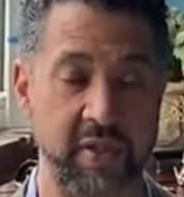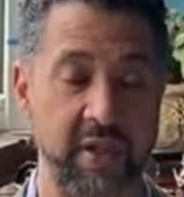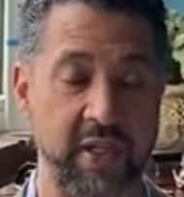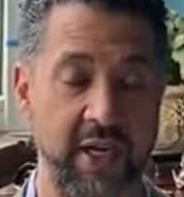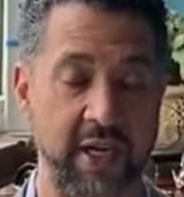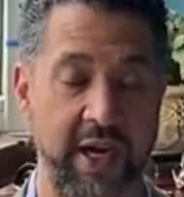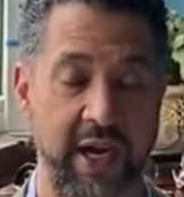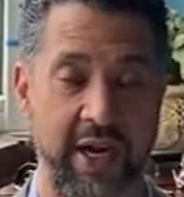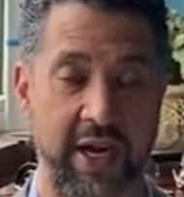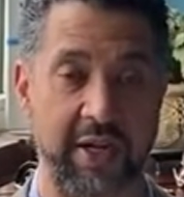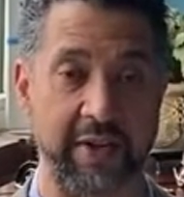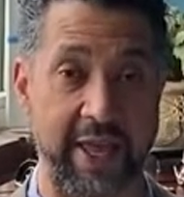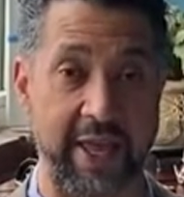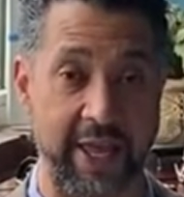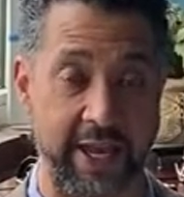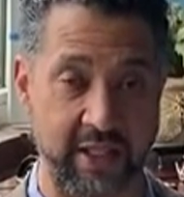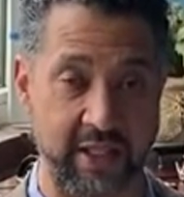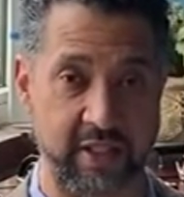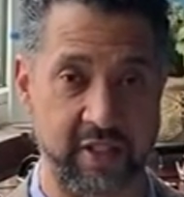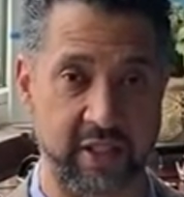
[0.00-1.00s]
Here are the
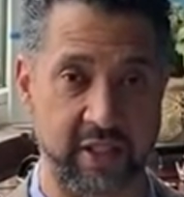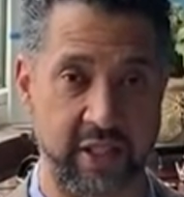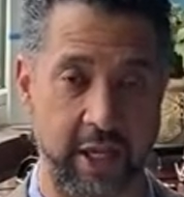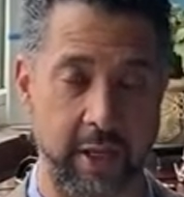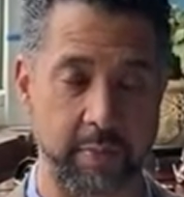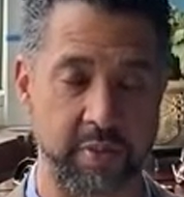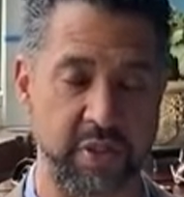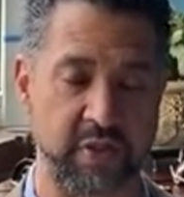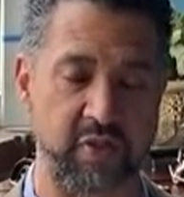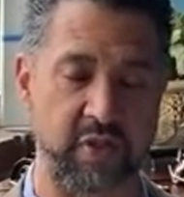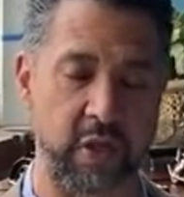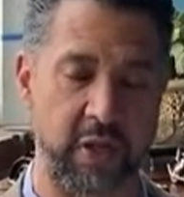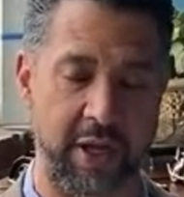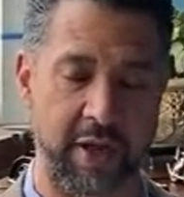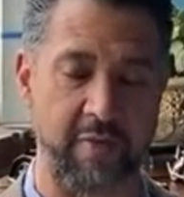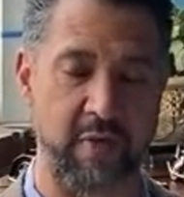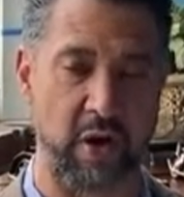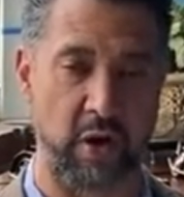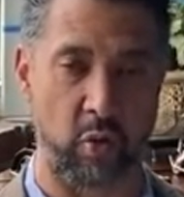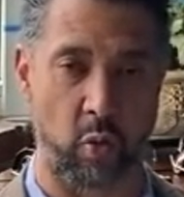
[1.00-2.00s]
8 steps. If you
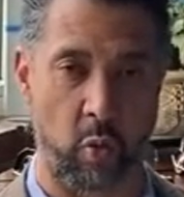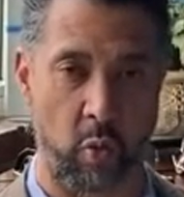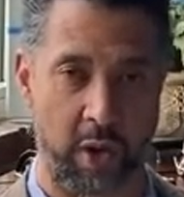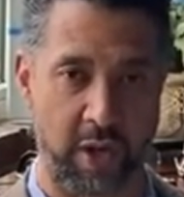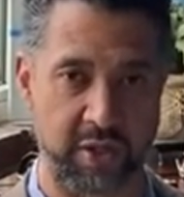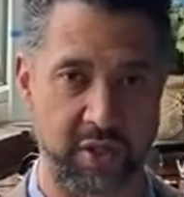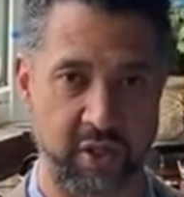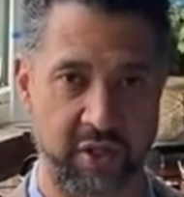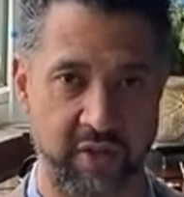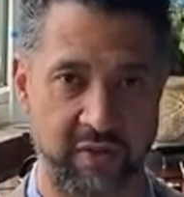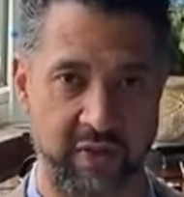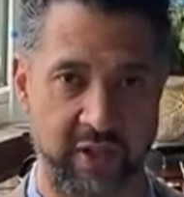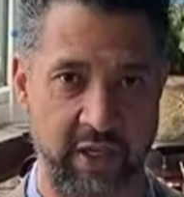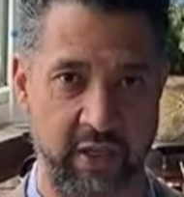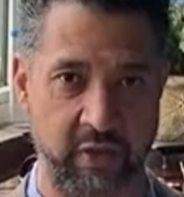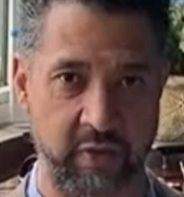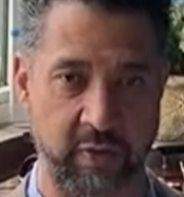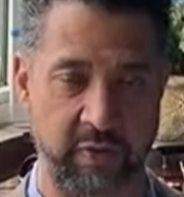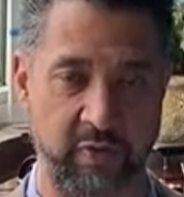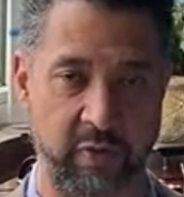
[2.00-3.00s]
have not watched the
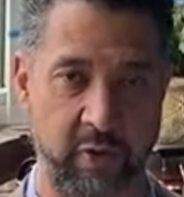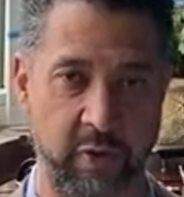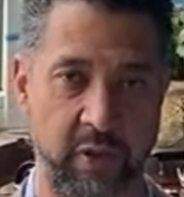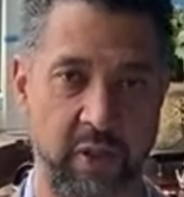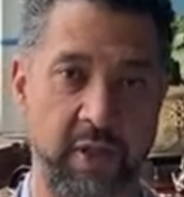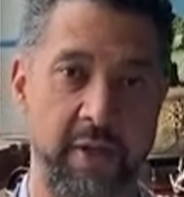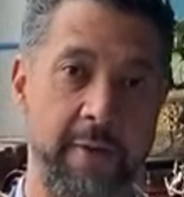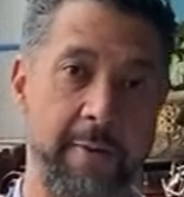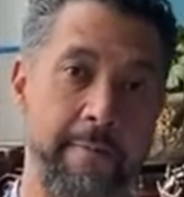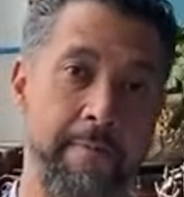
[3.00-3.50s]
videos before,